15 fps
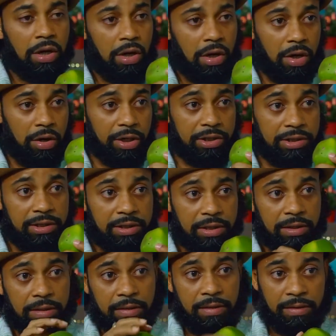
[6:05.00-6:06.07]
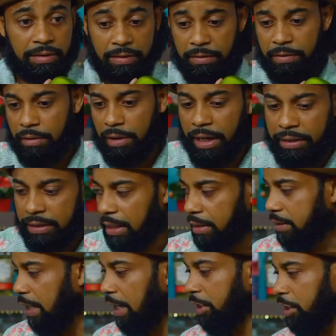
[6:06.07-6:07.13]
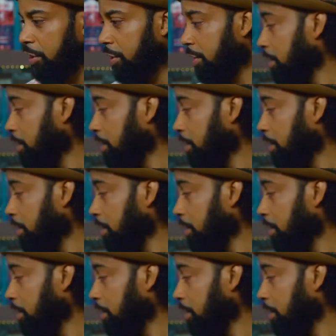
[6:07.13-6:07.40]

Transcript: orange, right, as garnish.